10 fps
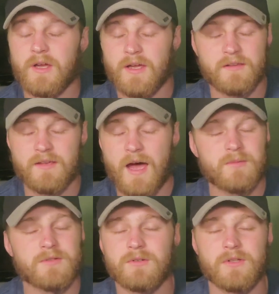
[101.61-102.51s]
It's
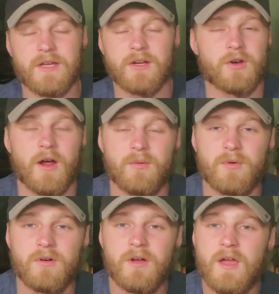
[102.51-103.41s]
absolutely
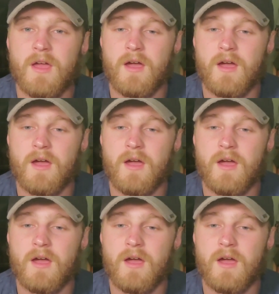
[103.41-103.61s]
incredible.